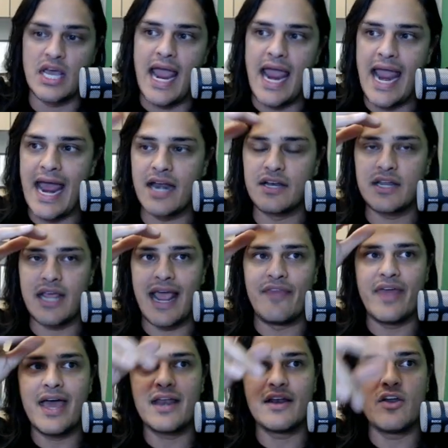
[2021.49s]
And, and
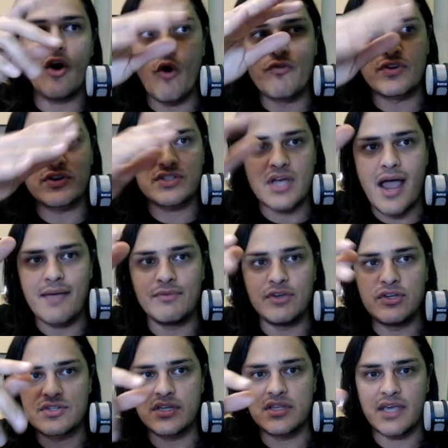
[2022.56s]
then over time, you'd
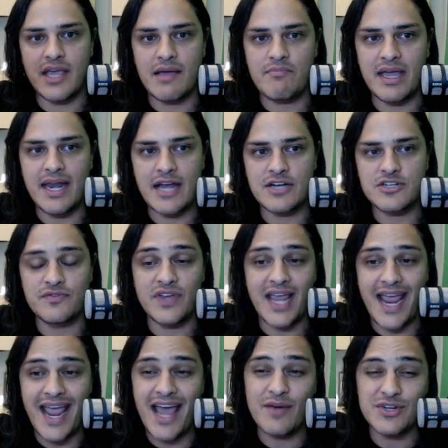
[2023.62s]
see the campaign atrophy.
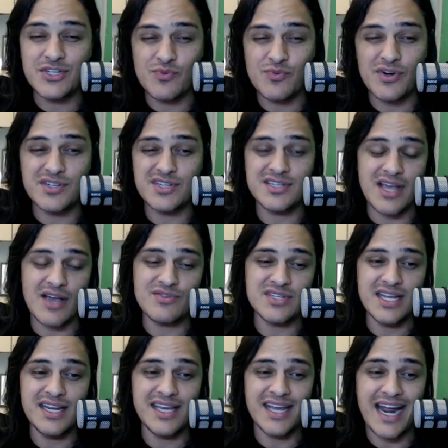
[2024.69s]
And what's worse is I was an
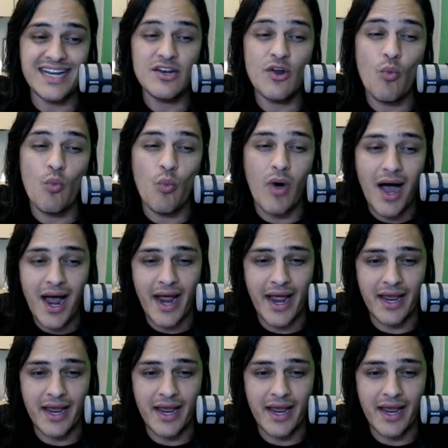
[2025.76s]
idiot. I didn't know why.